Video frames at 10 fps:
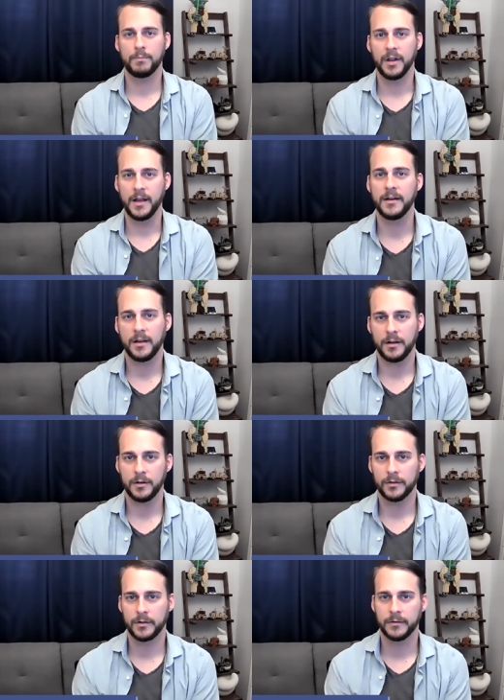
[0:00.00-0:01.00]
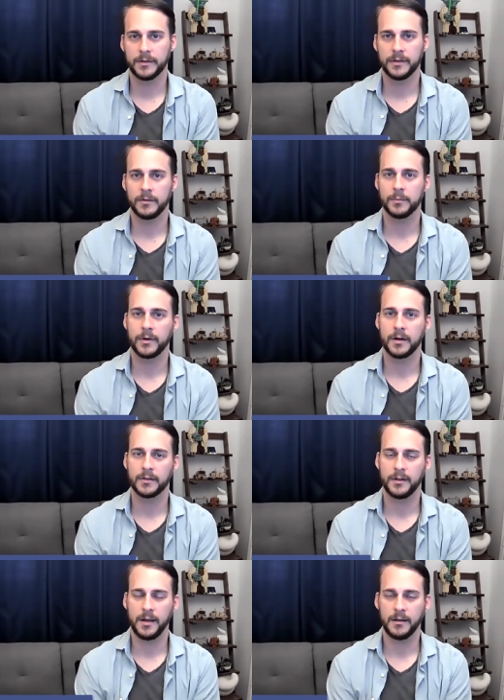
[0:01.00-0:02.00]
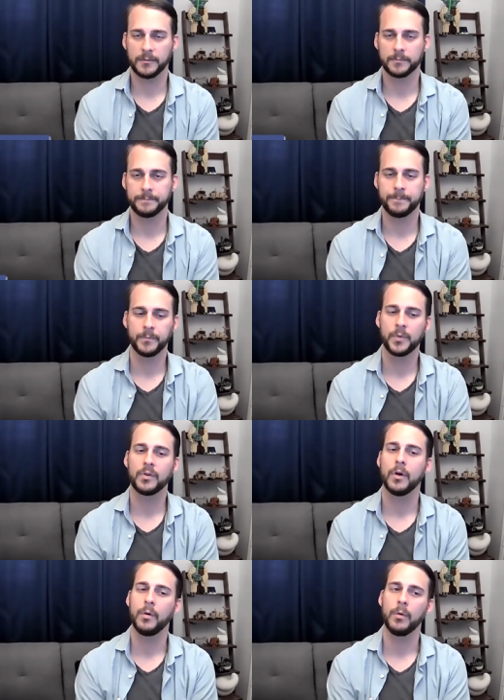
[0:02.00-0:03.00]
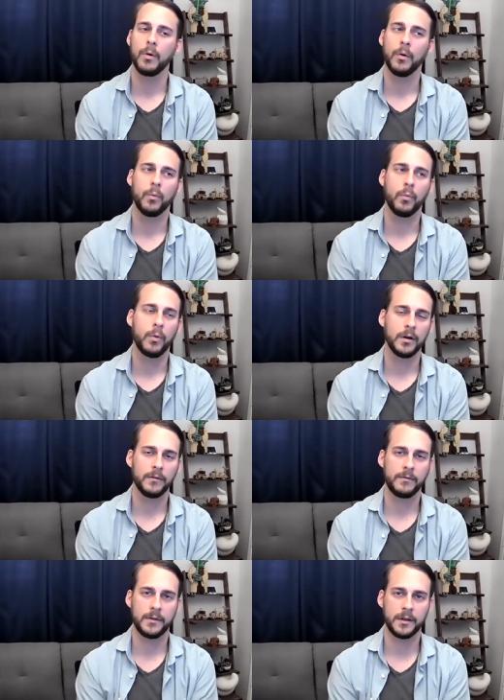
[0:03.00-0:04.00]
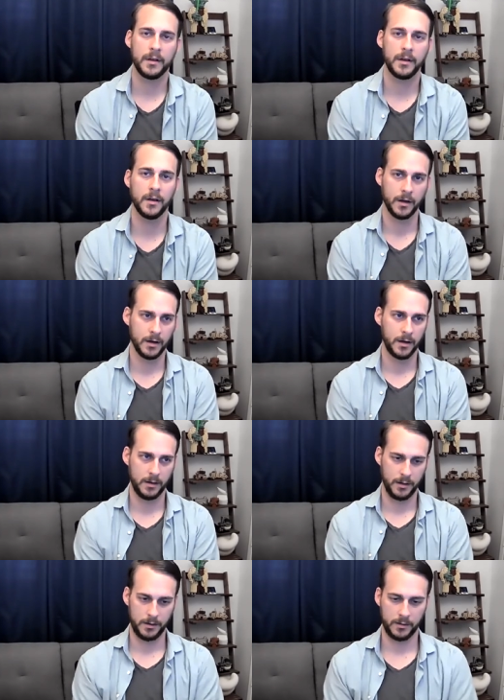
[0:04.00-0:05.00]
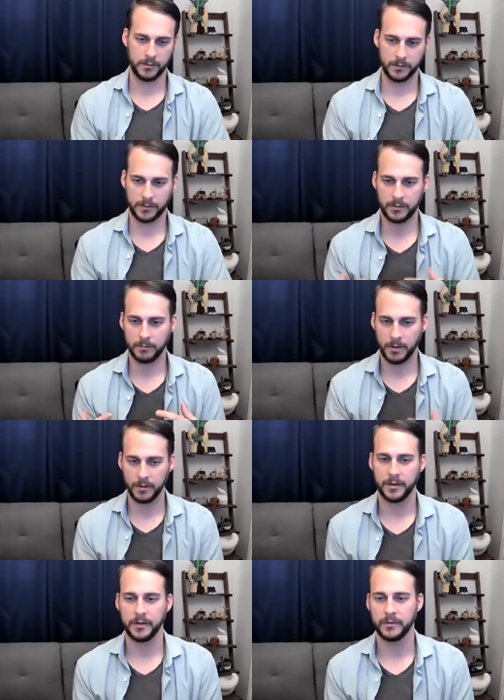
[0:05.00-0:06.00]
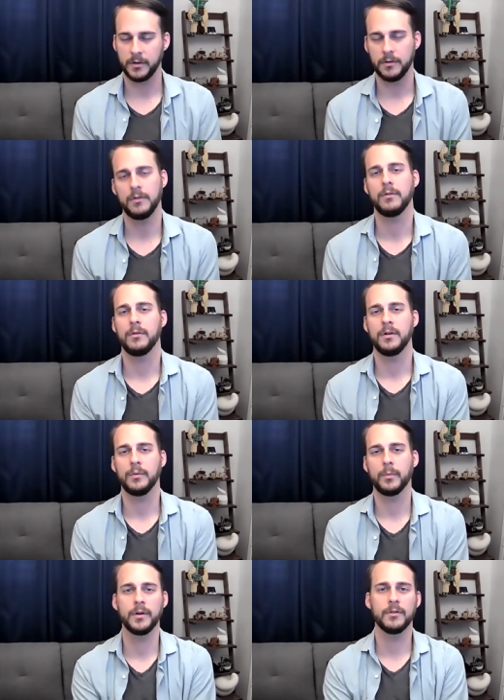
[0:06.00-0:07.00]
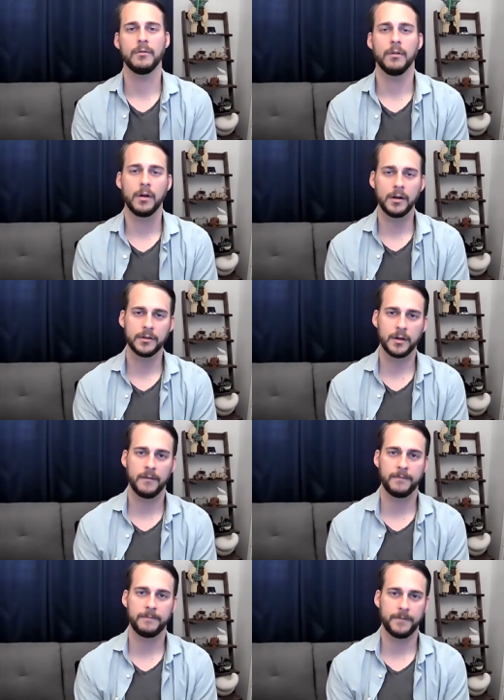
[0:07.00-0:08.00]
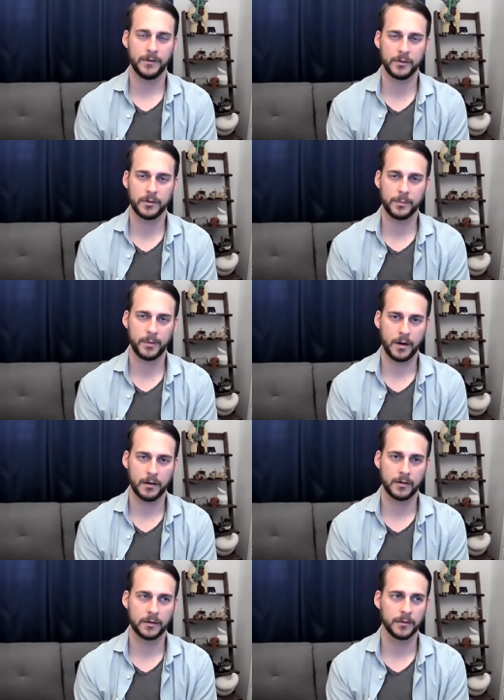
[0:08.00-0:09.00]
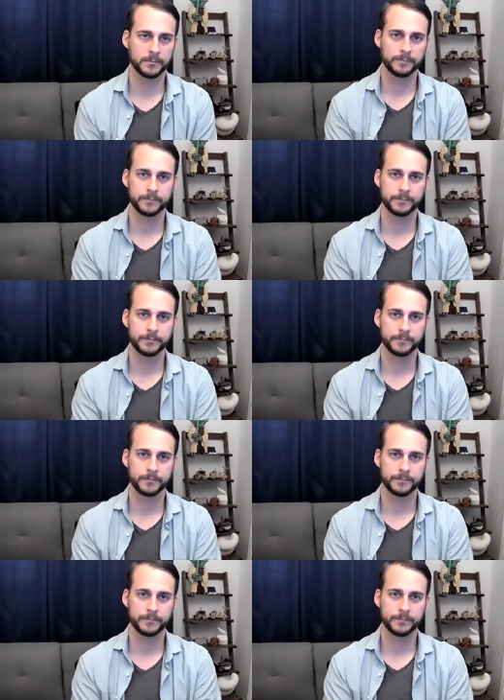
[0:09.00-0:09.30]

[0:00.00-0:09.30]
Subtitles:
blending your services and products together. So one of the smart things to do is when you launch a physical product